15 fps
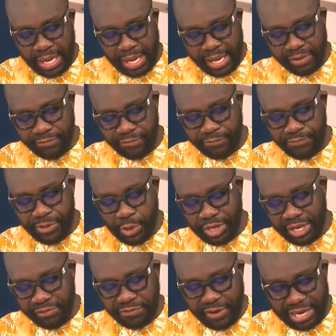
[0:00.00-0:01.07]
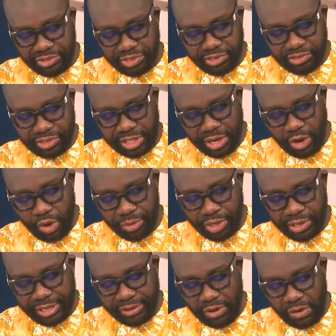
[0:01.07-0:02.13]
Uh, fielding factions on the
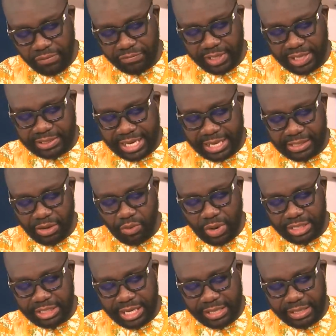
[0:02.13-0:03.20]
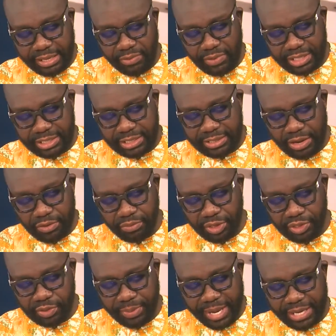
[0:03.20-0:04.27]
communal conflict at Nkwanta in the Nkwanta South
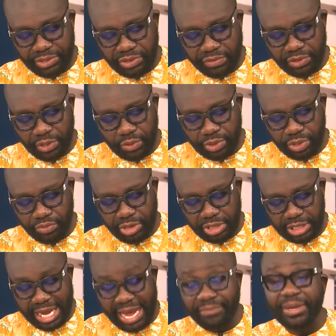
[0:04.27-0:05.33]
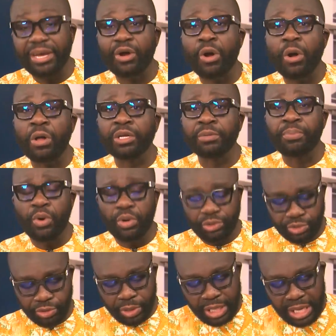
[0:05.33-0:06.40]
municipality of the Oti region have been called upon
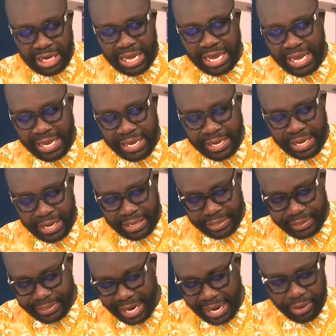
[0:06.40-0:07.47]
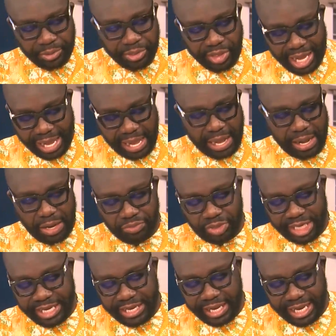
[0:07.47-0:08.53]
to lay down their arms
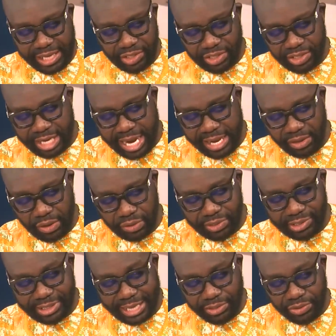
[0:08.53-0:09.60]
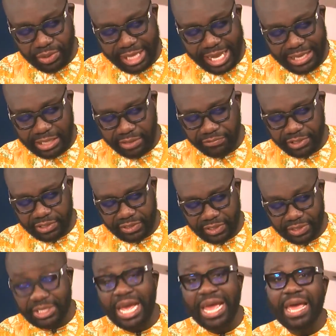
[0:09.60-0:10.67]
and engage in dialogue to settle their
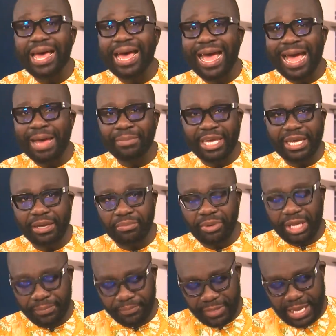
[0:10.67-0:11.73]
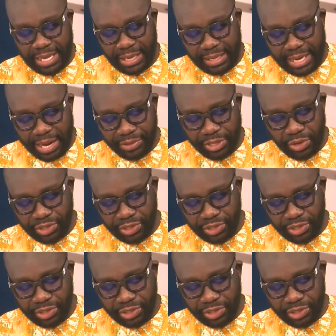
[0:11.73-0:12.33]
differences amicably. Now, the